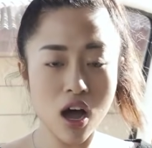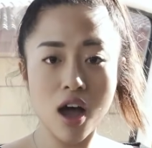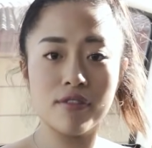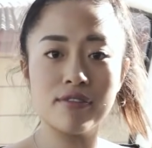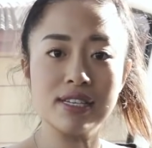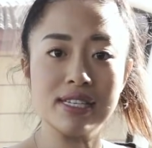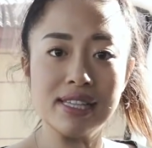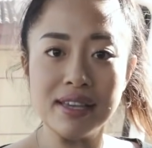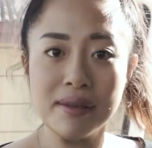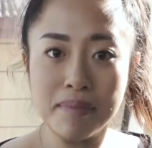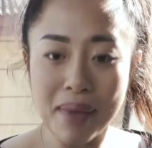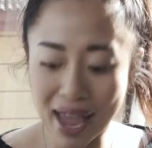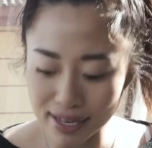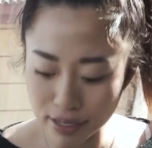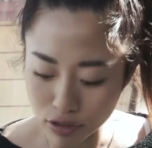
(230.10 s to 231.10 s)
obviously
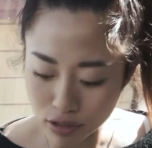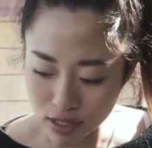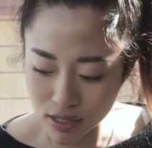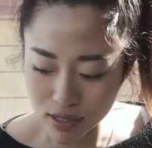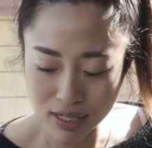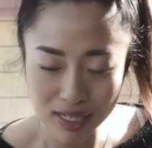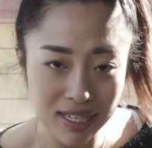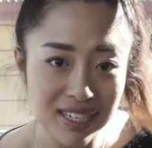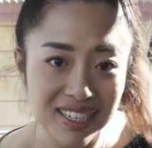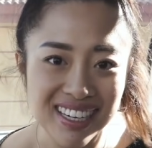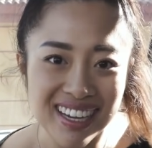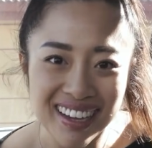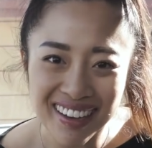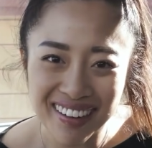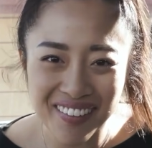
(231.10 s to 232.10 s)
Penyo's seat
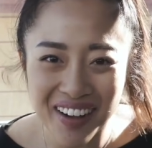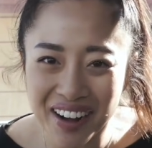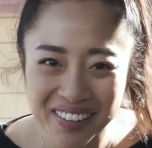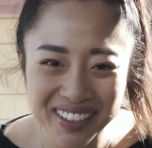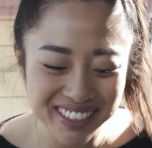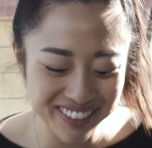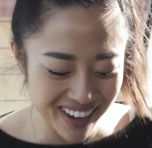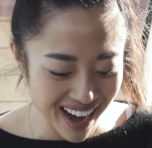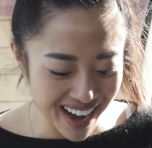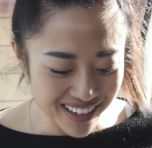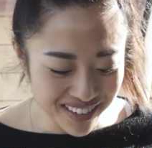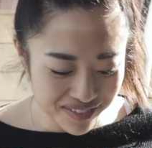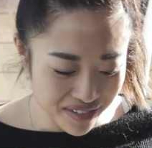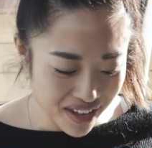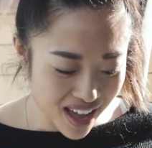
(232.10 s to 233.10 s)
while we drive,
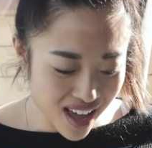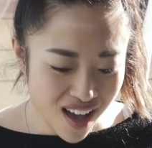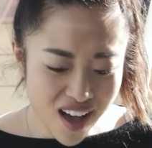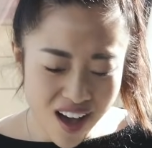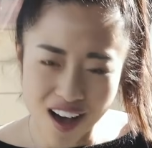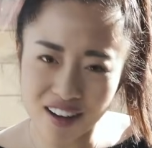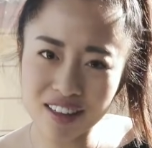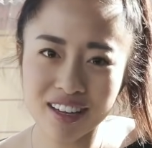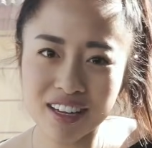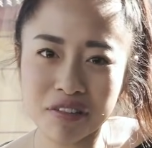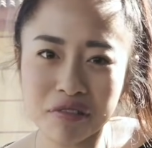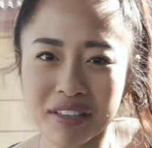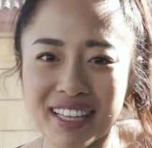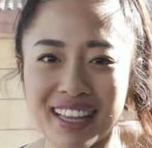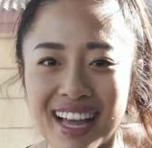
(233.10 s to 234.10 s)
although he
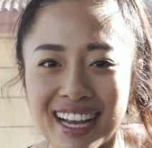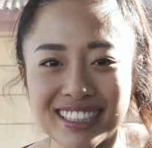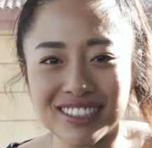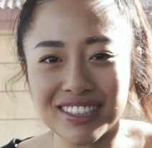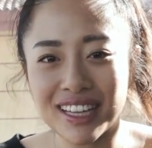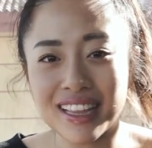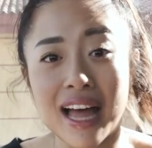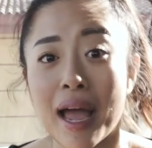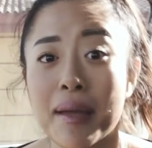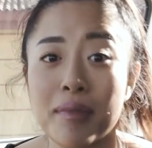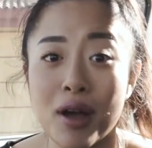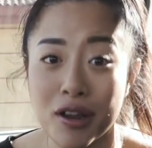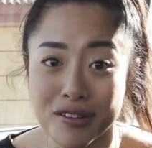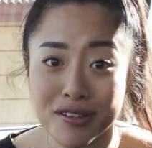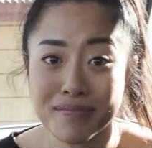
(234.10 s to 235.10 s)
really likes to climb
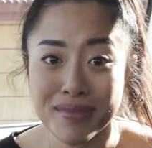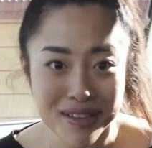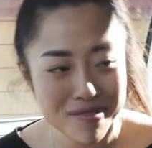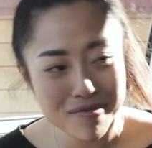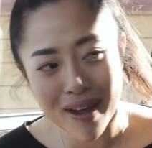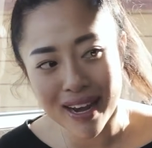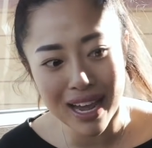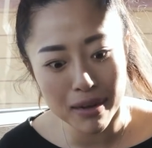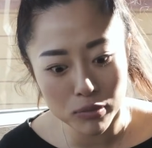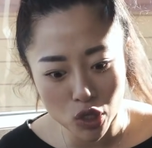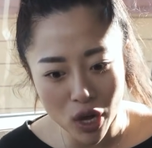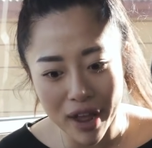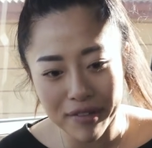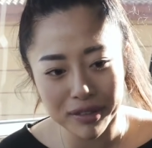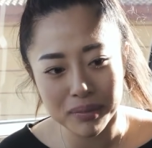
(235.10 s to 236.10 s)
on me when I'm
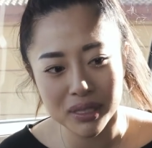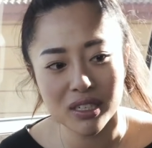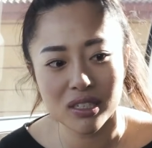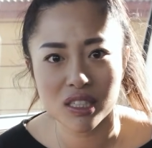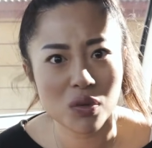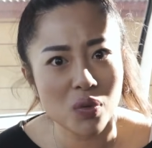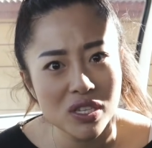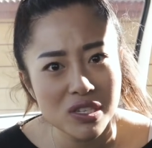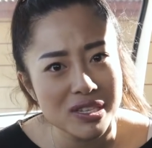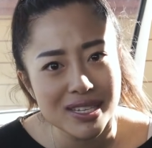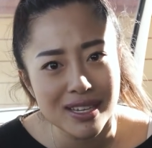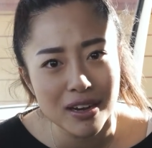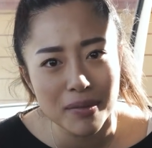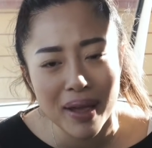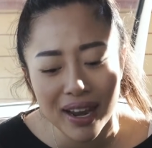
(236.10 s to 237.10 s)
driving because he wants to
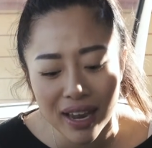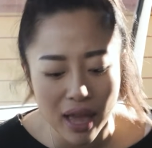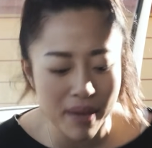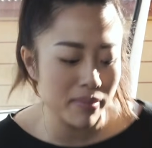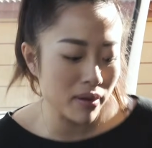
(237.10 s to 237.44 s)
sit on my lap.